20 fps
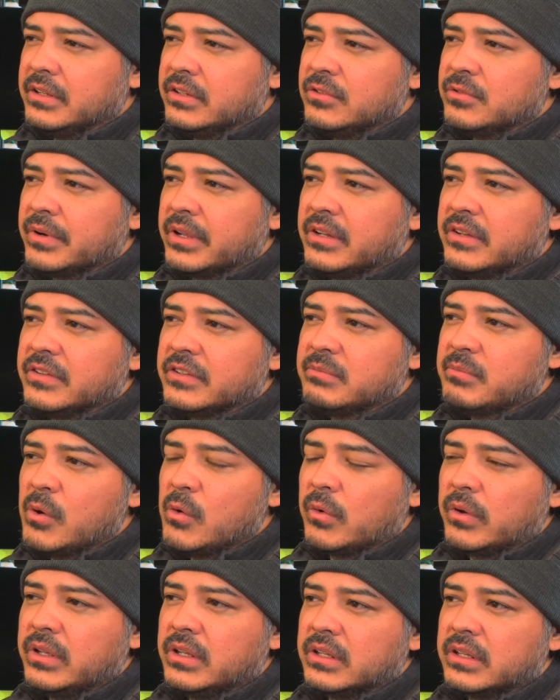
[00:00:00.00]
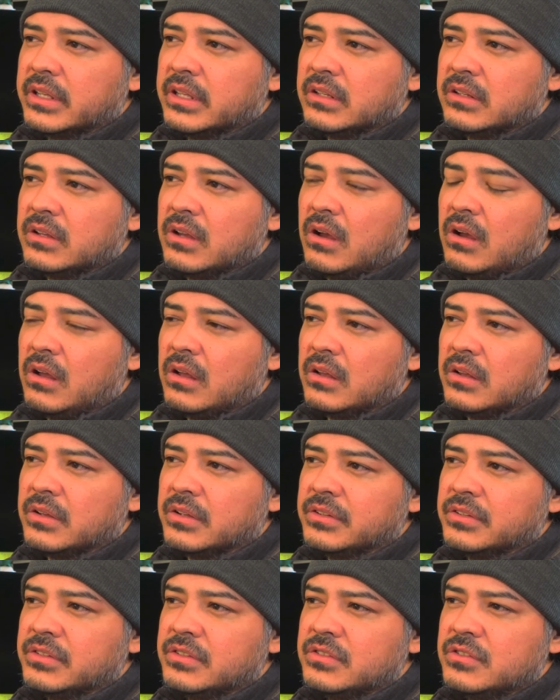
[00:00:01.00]
drinking and smoking can
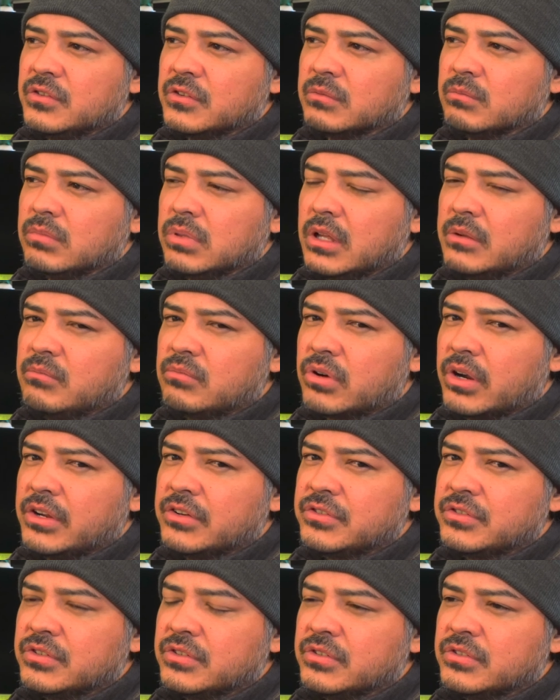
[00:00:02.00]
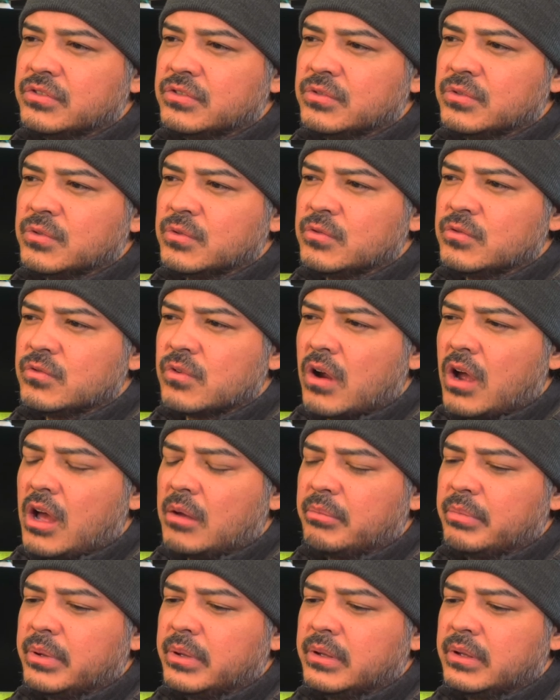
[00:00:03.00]
cause your blood pressure to
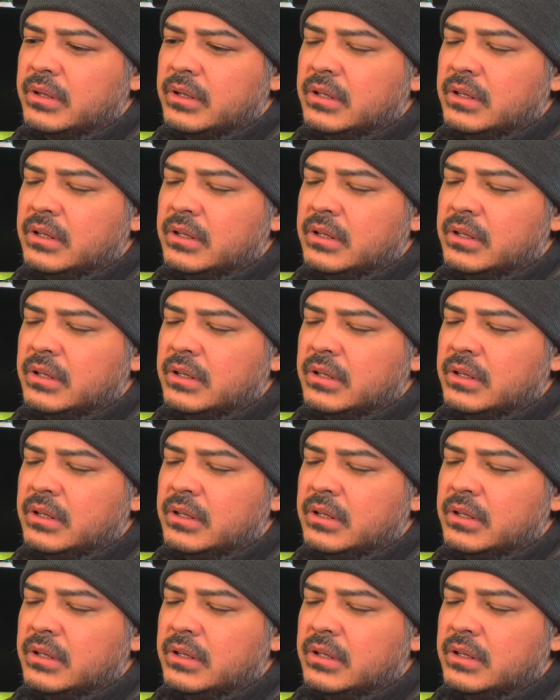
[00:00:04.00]
drop